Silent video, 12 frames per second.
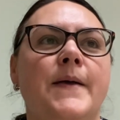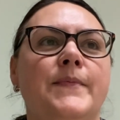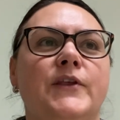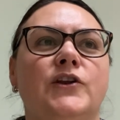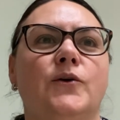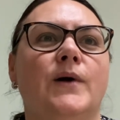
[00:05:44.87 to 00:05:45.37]

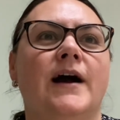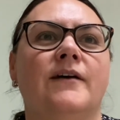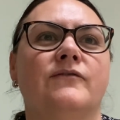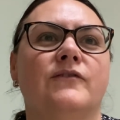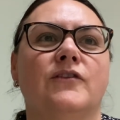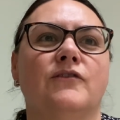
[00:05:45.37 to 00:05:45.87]
they don't
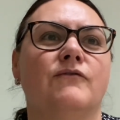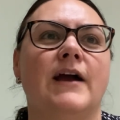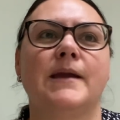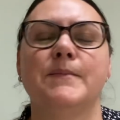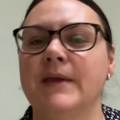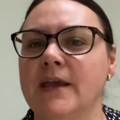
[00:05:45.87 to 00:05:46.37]
have the
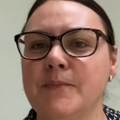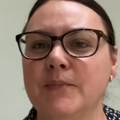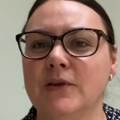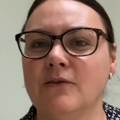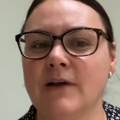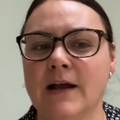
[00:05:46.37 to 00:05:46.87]
right
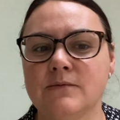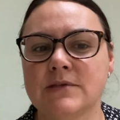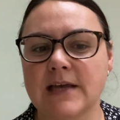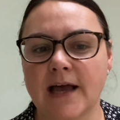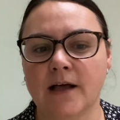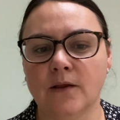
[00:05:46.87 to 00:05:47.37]
people around
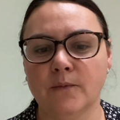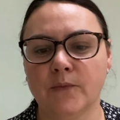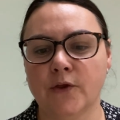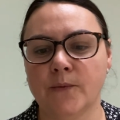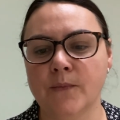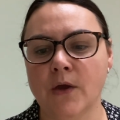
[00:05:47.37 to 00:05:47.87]
to help
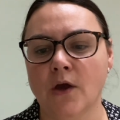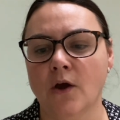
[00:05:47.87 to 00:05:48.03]
them.